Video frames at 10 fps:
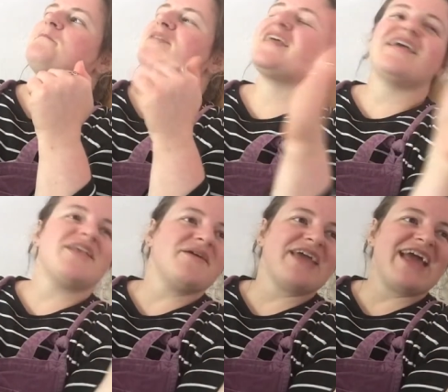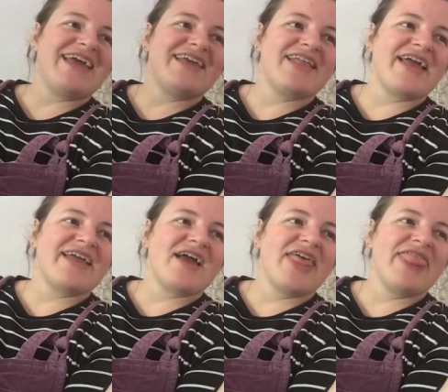But that's okay.
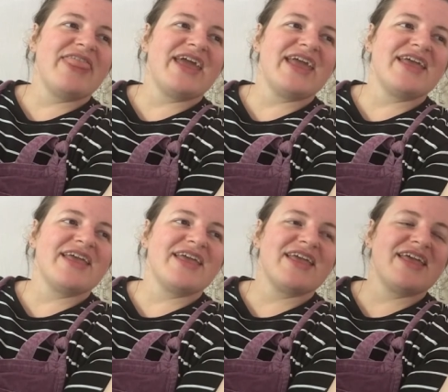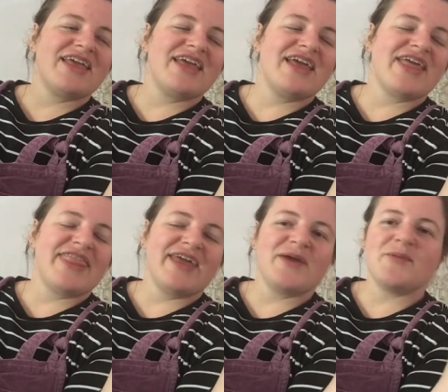Like I think I
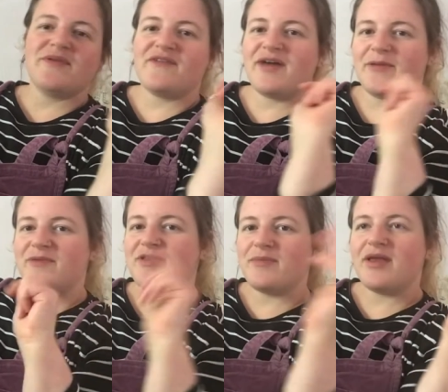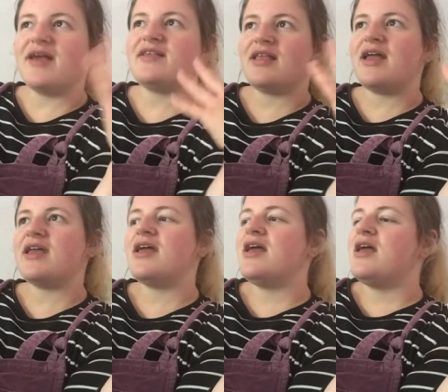think it'll be fine with some nice like
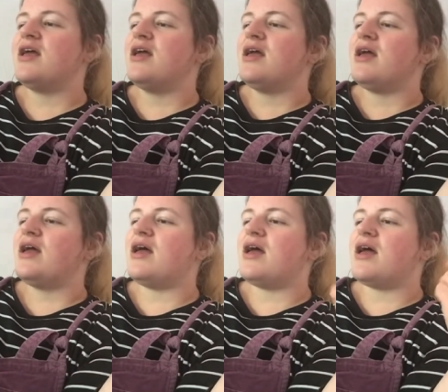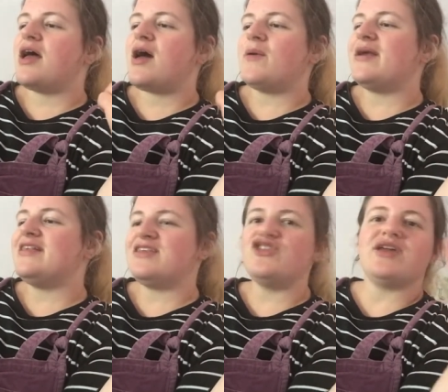uh, high
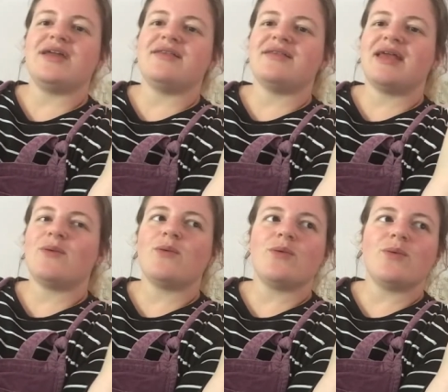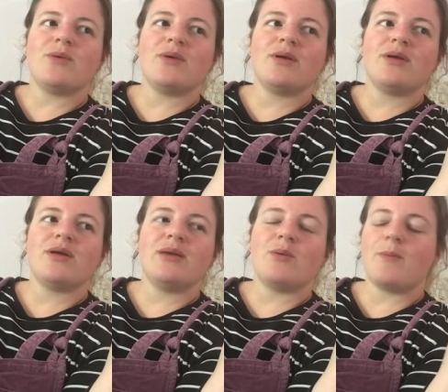waisted jeans. It will
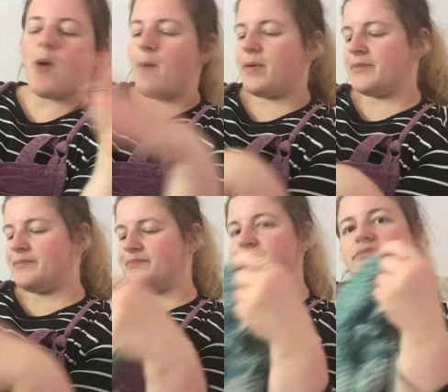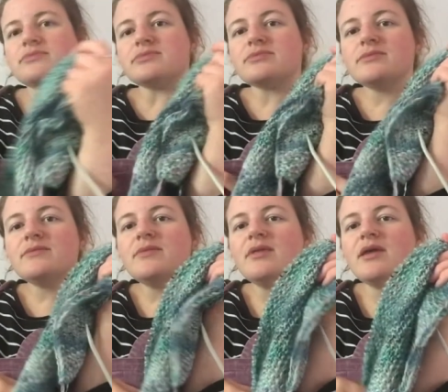it will pop.
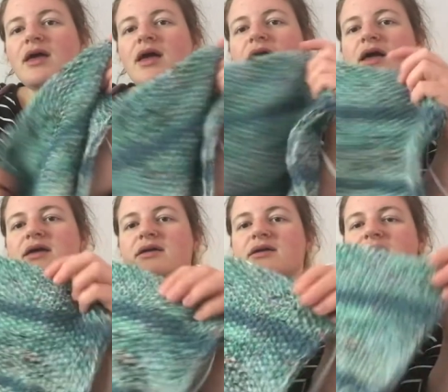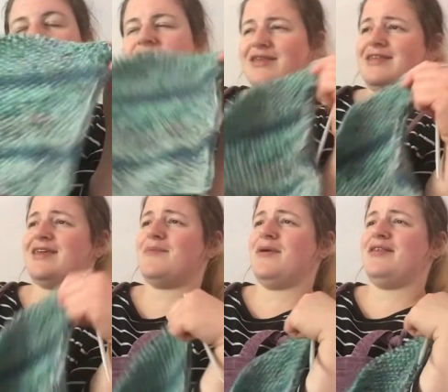Uh, just need to
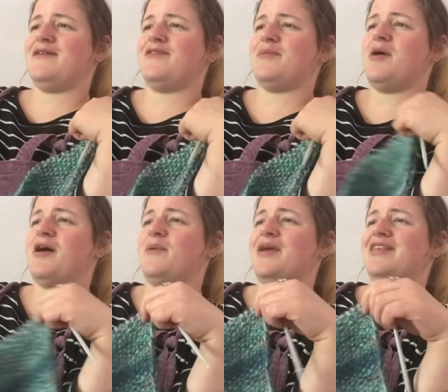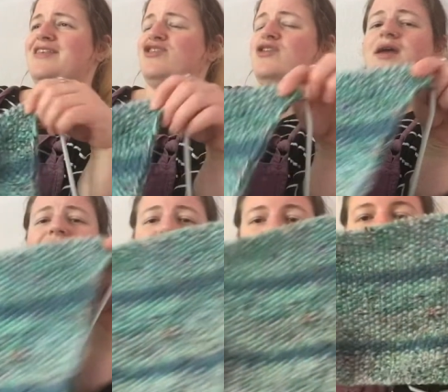get myself some high waisted
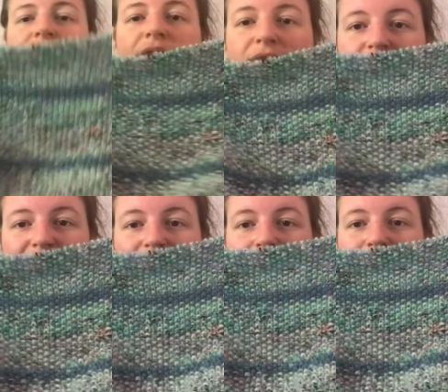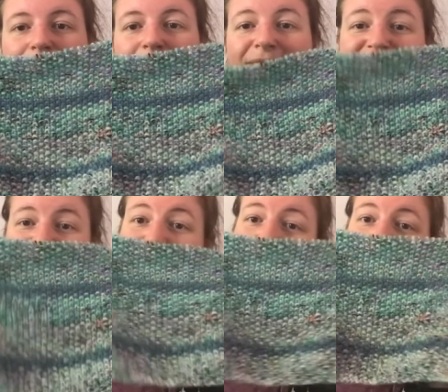jeans. But this
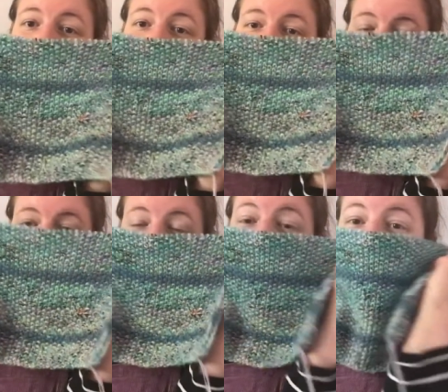is my penguin.